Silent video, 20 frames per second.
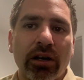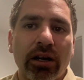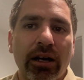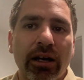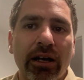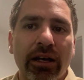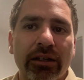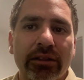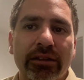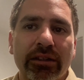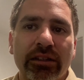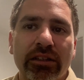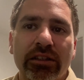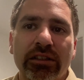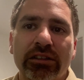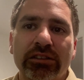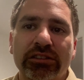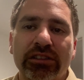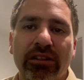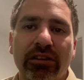
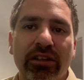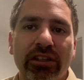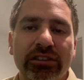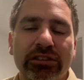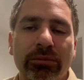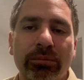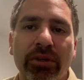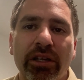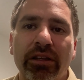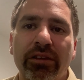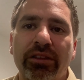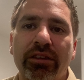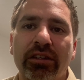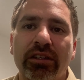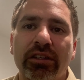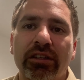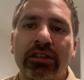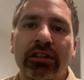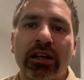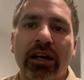ideas,
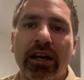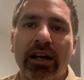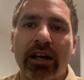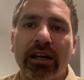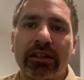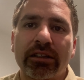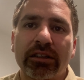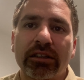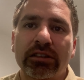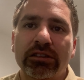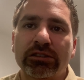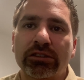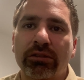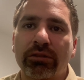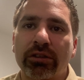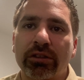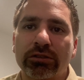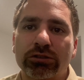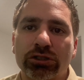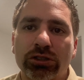Elizabethan ideas of
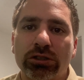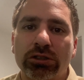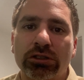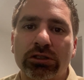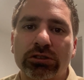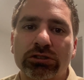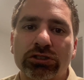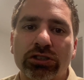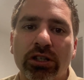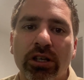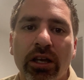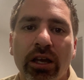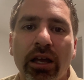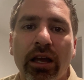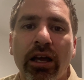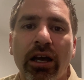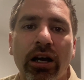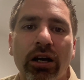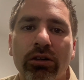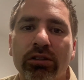the church?
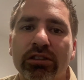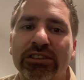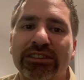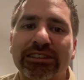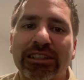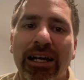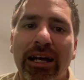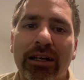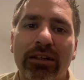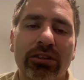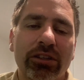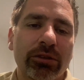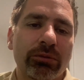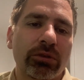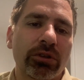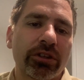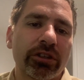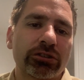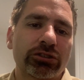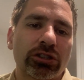How exactly
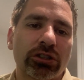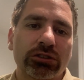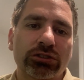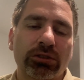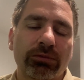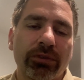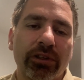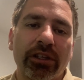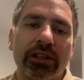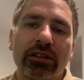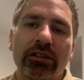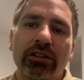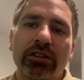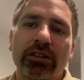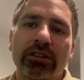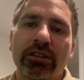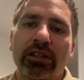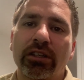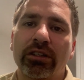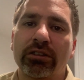will the Church of
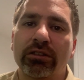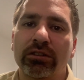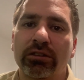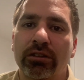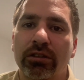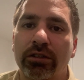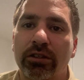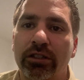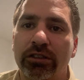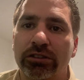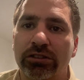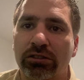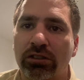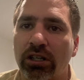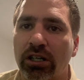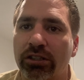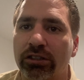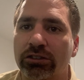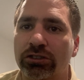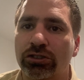England and the
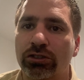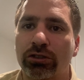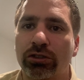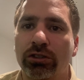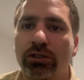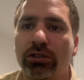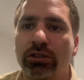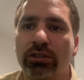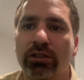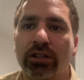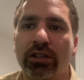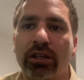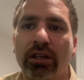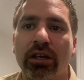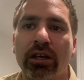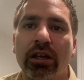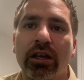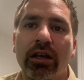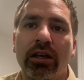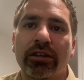Scottish Kirk
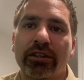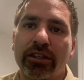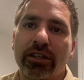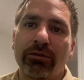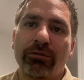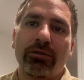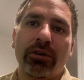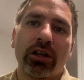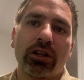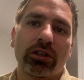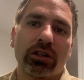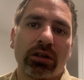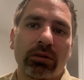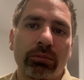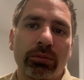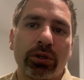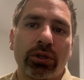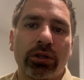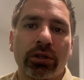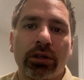
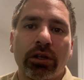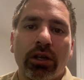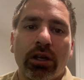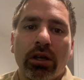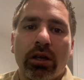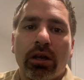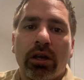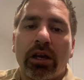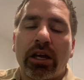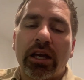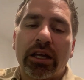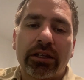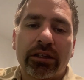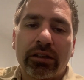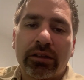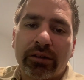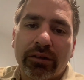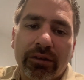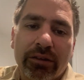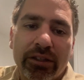develop? And
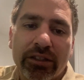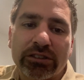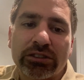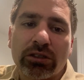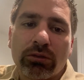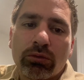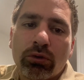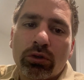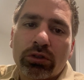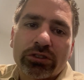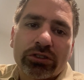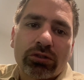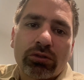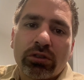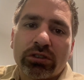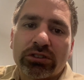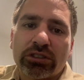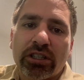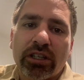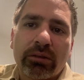this award is
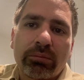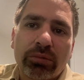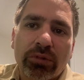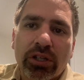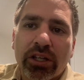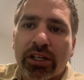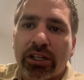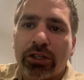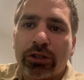going to play a